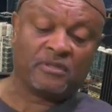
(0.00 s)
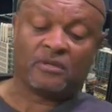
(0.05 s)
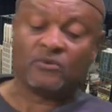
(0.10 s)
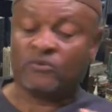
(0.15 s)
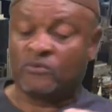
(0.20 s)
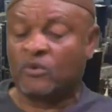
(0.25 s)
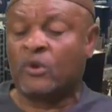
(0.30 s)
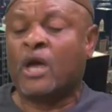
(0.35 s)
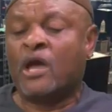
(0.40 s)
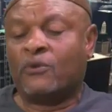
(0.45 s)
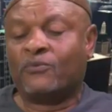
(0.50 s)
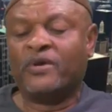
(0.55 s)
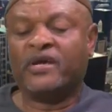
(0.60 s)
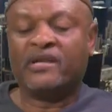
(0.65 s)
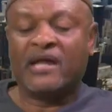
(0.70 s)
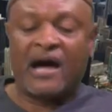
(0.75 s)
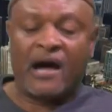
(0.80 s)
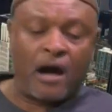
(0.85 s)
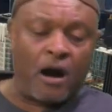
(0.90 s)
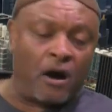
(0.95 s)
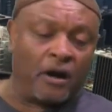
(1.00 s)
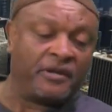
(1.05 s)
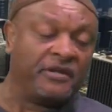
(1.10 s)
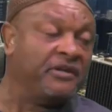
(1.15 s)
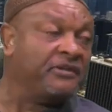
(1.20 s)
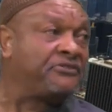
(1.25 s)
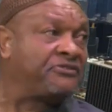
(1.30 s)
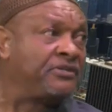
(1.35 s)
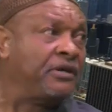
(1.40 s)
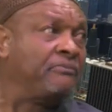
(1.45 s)
the. Okay. Read our it's
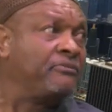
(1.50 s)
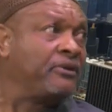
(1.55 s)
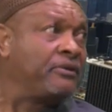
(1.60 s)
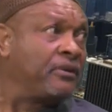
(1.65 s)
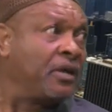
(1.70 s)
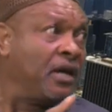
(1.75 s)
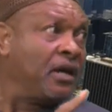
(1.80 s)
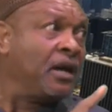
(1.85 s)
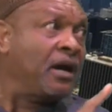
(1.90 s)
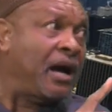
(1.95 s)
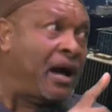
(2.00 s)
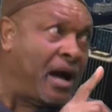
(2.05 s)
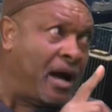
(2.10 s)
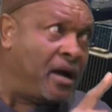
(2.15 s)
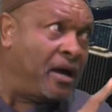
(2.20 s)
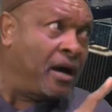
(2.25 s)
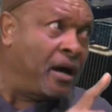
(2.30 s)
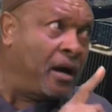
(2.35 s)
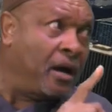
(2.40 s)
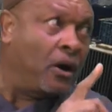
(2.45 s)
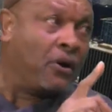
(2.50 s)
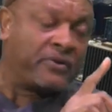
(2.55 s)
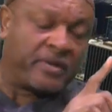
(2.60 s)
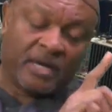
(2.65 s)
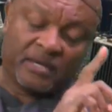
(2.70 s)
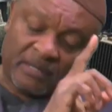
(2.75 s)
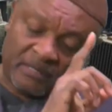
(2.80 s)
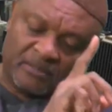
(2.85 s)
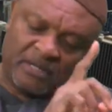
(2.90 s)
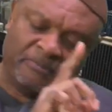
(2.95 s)
audience. It's only a twenty-seven minutes.
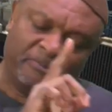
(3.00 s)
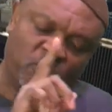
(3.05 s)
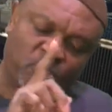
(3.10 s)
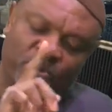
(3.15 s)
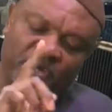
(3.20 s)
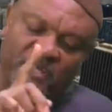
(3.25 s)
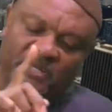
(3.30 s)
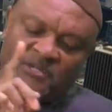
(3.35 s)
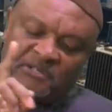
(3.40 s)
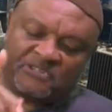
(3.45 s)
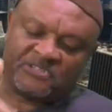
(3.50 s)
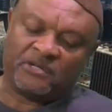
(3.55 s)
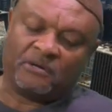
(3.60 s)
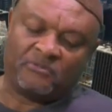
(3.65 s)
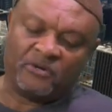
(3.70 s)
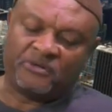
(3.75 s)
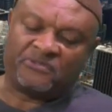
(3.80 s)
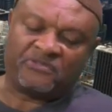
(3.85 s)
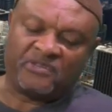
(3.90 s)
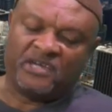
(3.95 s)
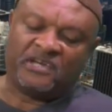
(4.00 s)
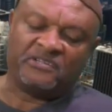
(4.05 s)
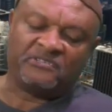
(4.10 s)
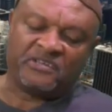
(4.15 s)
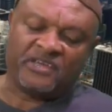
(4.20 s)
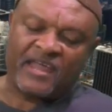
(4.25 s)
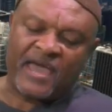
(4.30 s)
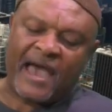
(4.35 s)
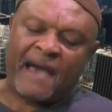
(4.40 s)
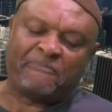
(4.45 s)
Okay. okay. Let me read to some of the things
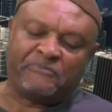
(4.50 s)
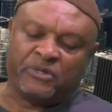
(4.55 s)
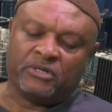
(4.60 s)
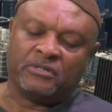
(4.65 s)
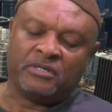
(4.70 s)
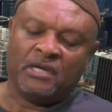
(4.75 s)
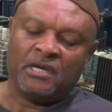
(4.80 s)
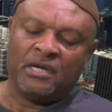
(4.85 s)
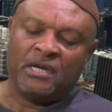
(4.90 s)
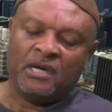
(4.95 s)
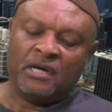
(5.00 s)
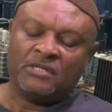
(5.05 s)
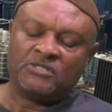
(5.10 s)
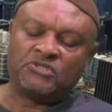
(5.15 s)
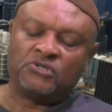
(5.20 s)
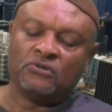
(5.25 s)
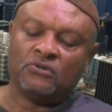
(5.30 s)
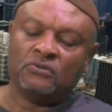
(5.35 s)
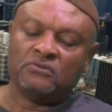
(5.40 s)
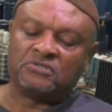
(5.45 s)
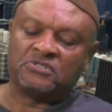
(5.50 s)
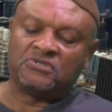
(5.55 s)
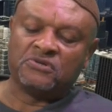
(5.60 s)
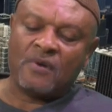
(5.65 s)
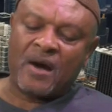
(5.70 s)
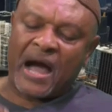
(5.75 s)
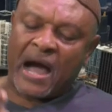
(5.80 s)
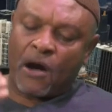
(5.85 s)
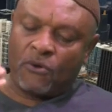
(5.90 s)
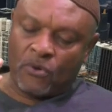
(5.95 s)
that happened to
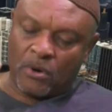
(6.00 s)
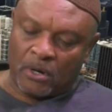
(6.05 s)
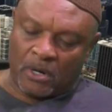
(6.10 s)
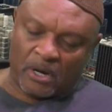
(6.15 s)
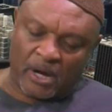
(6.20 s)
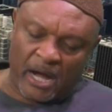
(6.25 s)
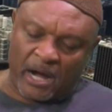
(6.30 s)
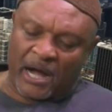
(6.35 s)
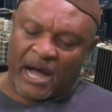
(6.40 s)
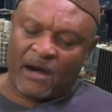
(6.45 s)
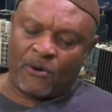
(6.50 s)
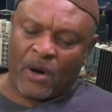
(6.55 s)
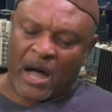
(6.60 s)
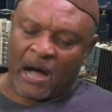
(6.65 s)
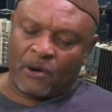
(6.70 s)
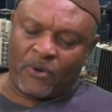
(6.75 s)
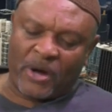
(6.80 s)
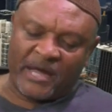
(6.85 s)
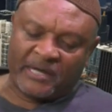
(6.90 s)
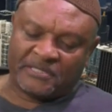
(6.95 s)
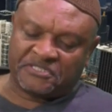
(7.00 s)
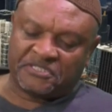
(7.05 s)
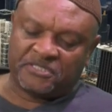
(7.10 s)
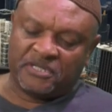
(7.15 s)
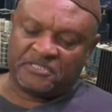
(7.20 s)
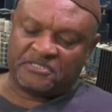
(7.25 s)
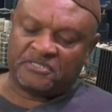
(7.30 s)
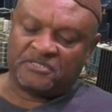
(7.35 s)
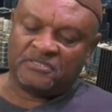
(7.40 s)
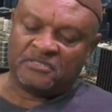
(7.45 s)
to our our, our
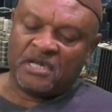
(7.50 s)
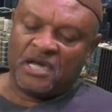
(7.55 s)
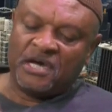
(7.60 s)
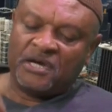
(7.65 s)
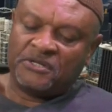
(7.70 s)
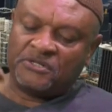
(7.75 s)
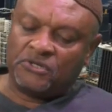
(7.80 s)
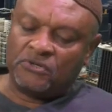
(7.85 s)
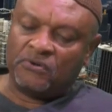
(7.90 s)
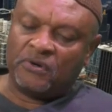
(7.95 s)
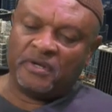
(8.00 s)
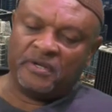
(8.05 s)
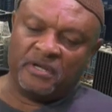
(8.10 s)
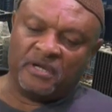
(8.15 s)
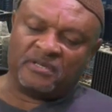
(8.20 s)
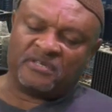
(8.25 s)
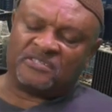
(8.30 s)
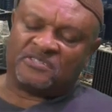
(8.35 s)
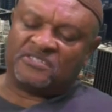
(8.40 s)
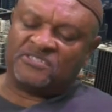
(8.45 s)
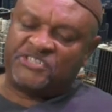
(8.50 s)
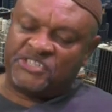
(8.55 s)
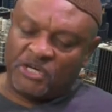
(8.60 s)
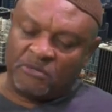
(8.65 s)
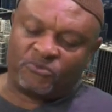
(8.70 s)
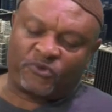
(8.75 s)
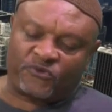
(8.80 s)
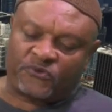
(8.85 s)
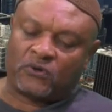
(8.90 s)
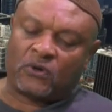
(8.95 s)
ancestors during the
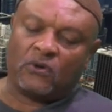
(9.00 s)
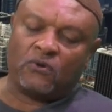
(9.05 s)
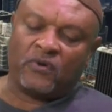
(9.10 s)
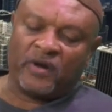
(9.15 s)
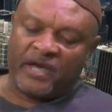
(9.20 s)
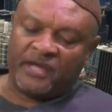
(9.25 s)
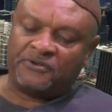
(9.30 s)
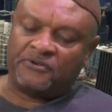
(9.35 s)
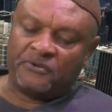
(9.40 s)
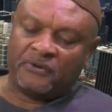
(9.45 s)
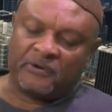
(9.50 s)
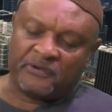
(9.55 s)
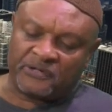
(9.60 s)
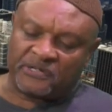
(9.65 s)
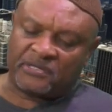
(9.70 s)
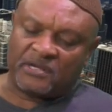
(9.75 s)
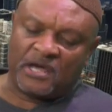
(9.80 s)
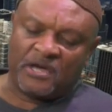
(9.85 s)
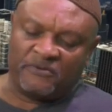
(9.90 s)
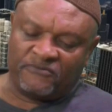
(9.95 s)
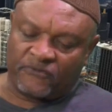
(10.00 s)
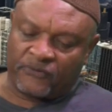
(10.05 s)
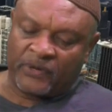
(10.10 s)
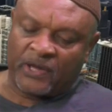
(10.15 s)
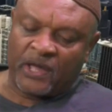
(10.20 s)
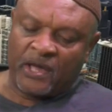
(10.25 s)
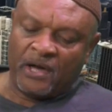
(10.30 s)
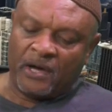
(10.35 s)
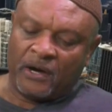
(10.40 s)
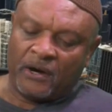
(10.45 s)
Jim Crow and during slavery.
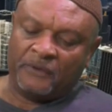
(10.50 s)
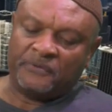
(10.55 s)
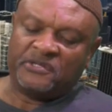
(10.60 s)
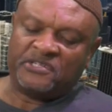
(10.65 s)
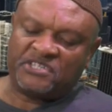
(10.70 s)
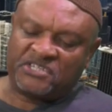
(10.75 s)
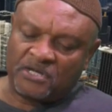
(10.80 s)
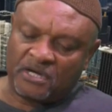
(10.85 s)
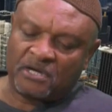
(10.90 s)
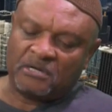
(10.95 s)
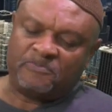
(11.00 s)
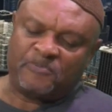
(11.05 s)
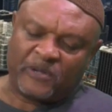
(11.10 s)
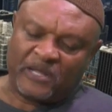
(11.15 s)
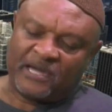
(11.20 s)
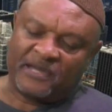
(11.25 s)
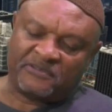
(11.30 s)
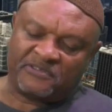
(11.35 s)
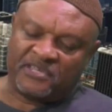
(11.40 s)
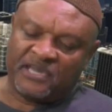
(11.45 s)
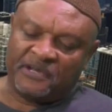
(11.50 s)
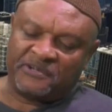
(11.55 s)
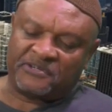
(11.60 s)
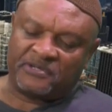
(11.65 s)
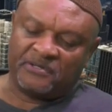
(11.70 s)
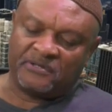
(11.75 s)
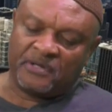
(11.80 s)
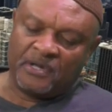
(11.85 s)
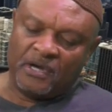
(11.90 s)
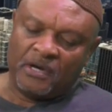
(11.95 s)
On the sugar
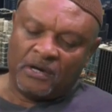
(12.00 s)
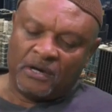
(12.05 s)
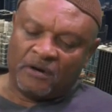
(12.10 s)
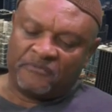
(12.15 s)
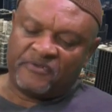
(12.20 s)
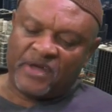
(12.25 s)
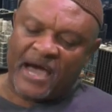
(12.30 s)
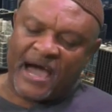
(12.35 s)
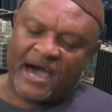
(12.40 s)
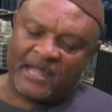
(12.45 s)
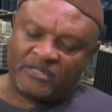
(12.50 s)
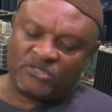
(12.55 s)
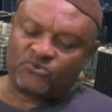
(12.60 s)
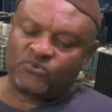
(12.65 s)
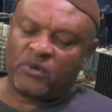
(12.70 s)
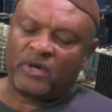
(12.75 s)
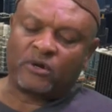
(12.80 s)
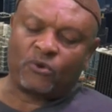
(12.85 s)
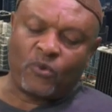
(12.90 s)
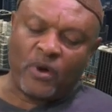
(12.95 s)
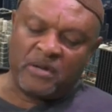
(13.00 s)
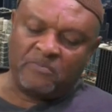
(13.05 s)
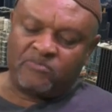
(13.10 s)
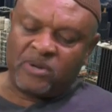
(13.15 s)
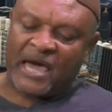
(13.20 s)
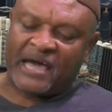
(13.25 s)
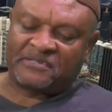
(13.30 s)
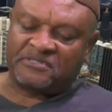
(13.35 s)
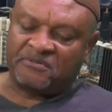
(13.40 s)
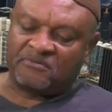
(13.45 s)
plantations of the islands, runaway
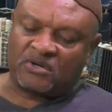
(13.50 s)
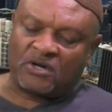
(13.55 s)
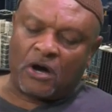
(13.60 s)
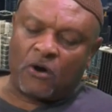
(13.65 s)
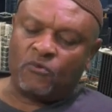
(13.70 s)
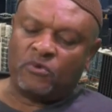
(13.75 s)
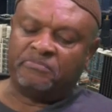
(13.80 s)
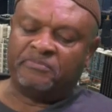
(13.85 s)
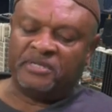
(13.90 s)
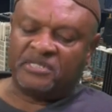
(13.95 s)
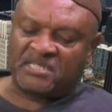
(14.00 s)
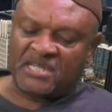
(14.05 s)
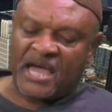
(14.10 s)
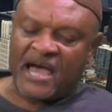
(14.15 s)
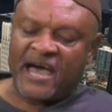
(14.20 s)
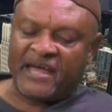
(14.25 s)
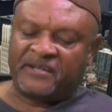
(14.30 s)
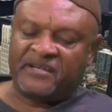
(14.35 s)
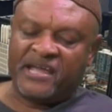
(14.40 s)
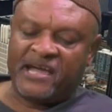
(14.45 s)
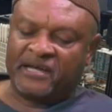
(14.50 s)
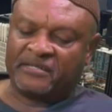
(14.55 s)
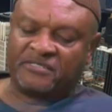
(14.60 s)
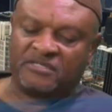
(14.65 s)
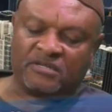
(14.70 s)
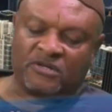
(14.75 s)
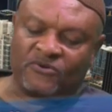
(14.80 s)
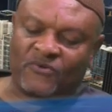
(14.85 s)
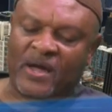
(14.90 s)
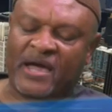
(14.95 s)
blacks if caught would be tied down to
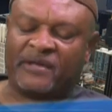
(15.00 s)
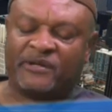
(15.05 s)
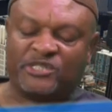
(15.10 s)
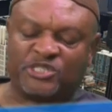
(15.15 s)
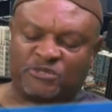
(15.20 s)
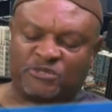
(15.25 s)
the ground and